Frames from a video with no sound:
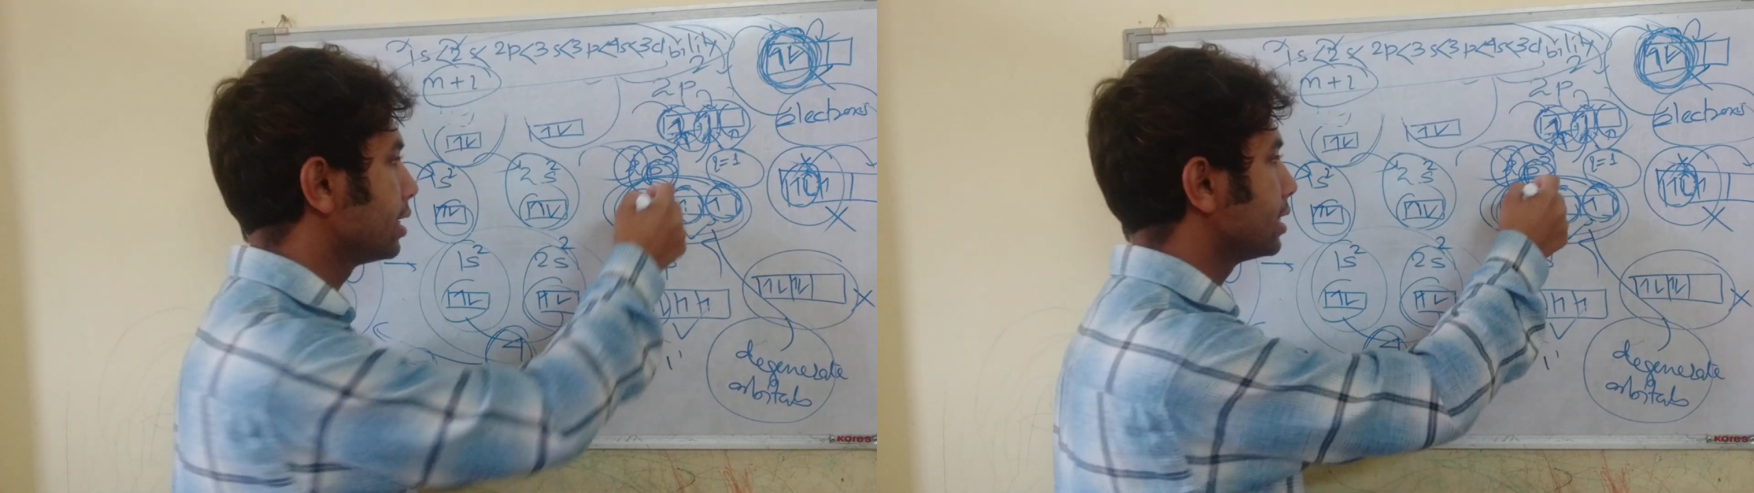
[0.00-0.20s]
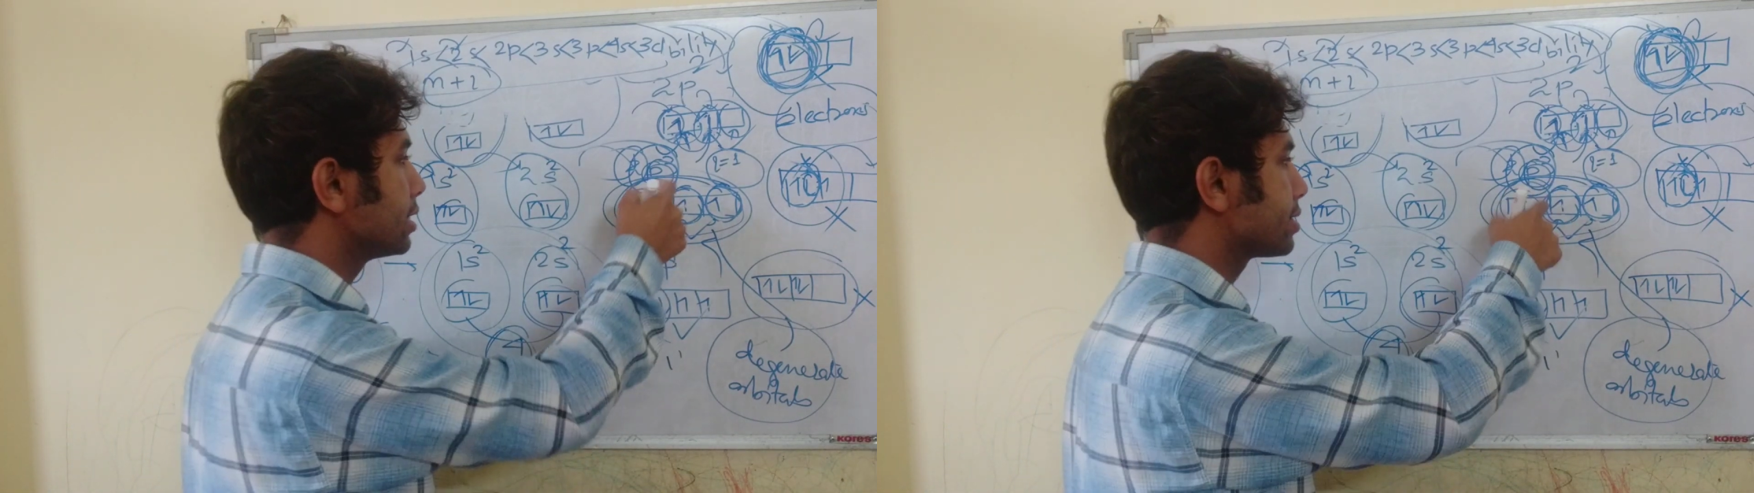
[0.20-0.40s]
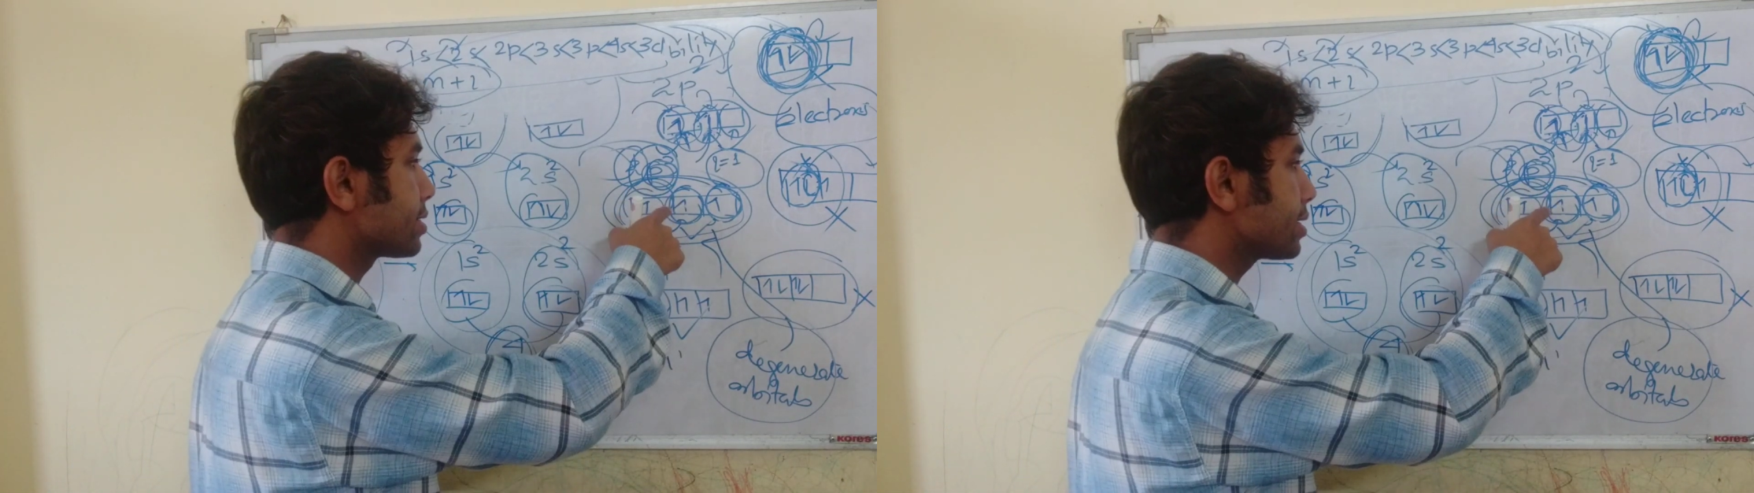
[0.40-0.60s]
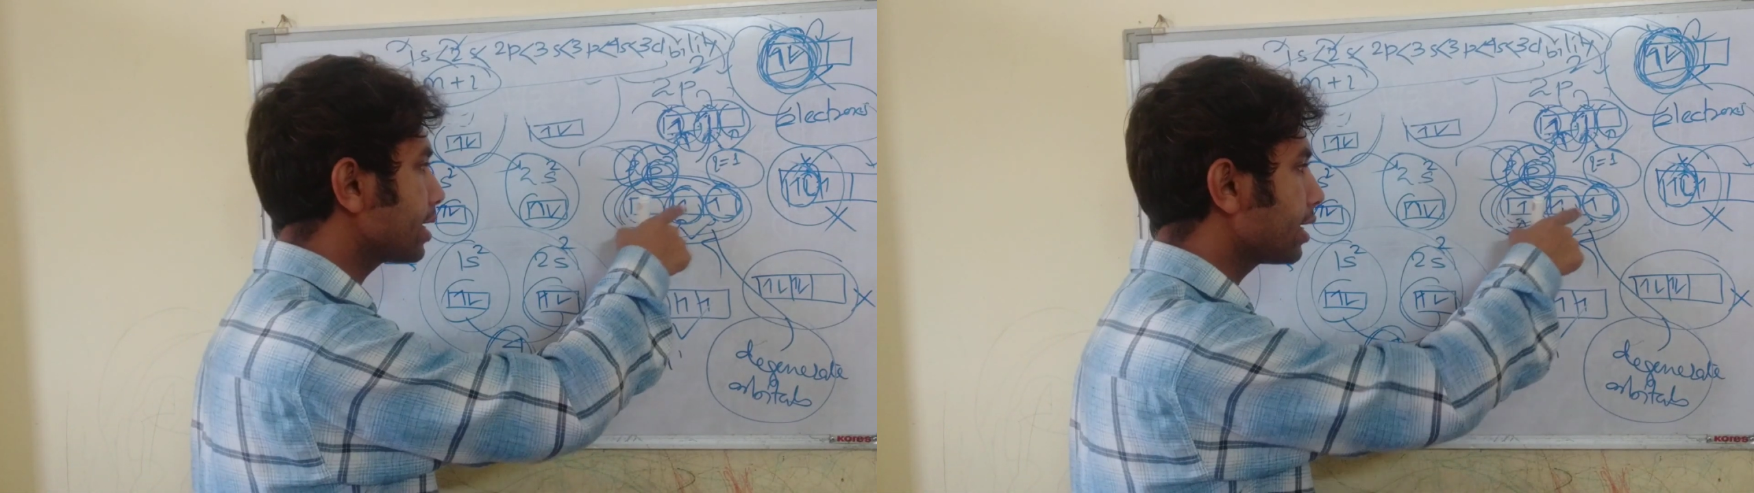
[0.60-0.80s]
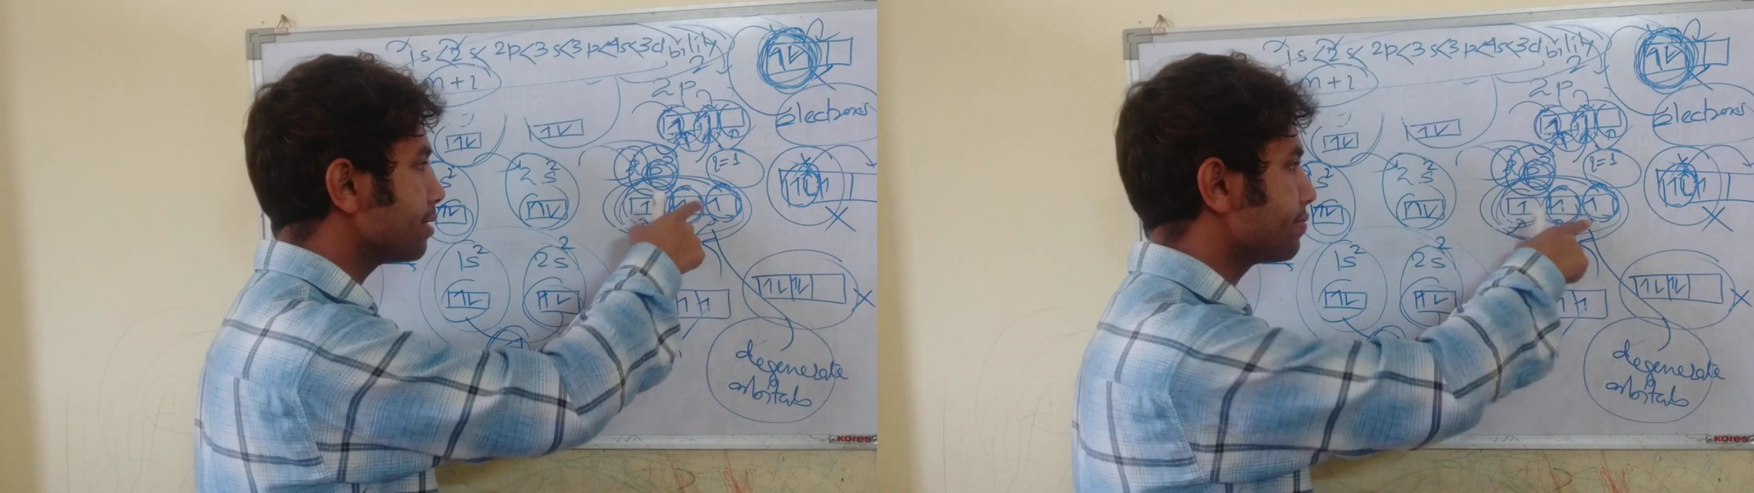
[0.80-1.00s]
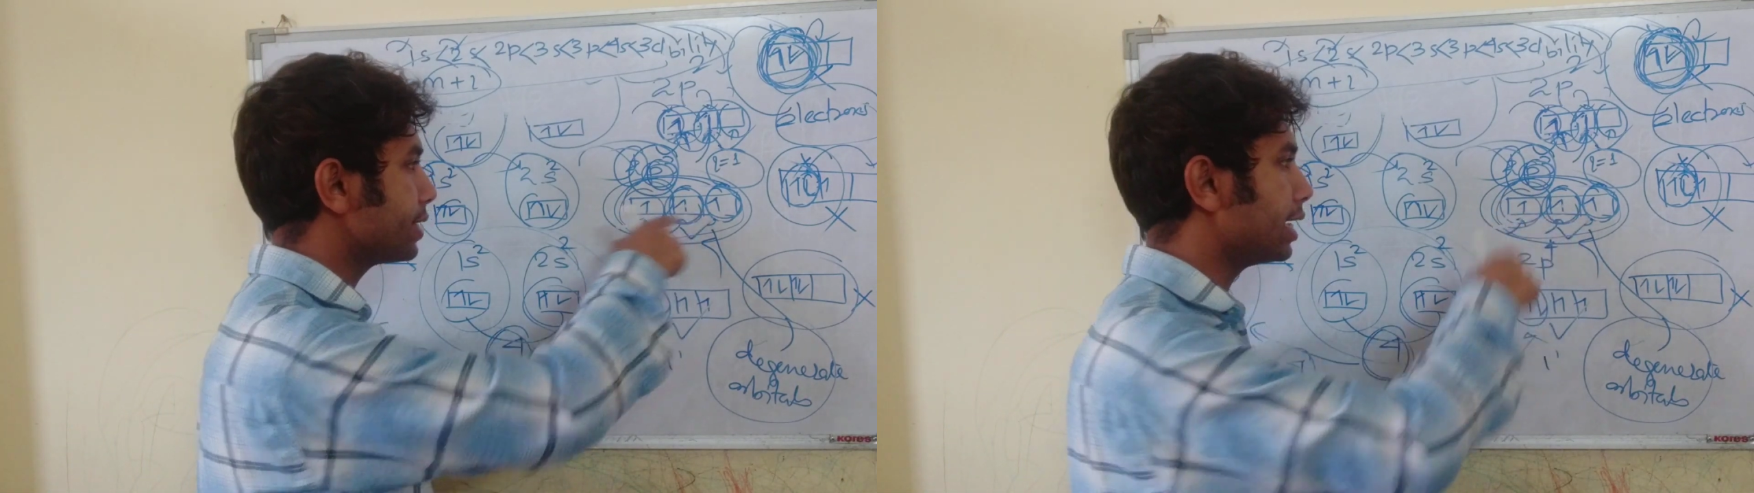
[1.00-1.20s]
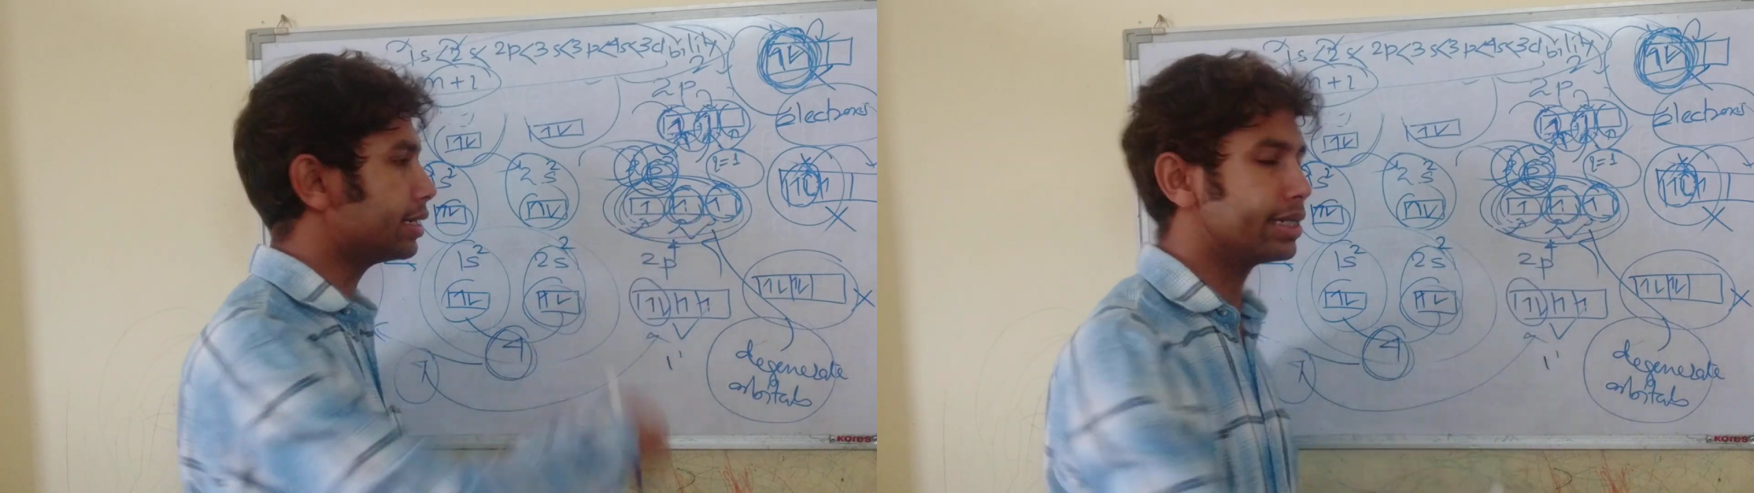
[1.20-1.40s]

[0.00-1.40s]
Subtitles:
is singly filled,